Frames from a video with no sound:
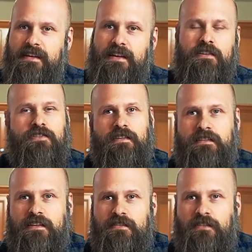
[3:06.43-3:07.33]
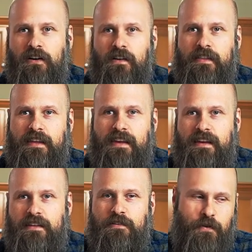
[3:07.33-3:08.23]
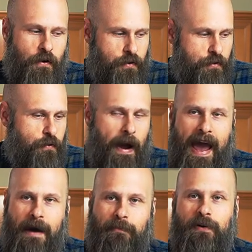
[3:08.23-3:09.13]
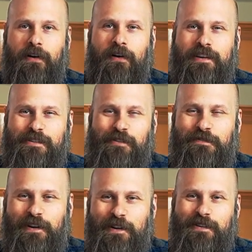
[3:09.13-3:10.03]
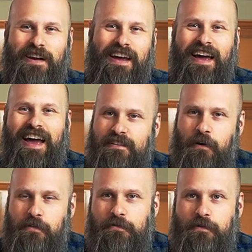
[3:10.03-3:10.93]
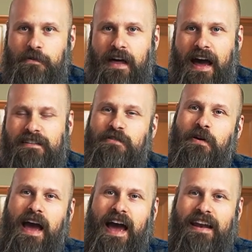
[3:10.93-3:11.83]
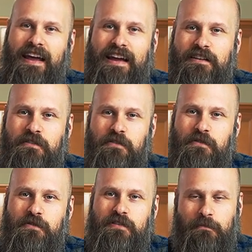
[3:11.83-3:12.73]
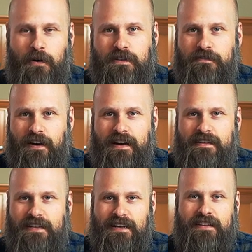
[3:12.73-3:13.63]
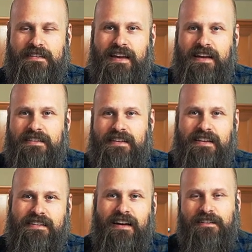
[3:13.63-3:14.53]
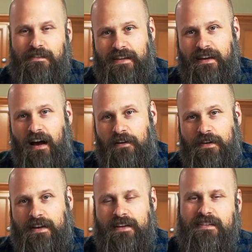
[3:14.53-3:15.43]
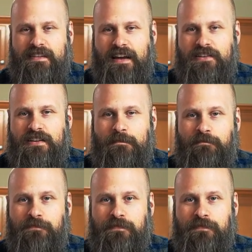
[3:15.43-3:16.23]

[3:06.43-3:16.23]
You just install the You Know Who app on your phone, go through that to add a new smart device, and in this case it's under the oven section.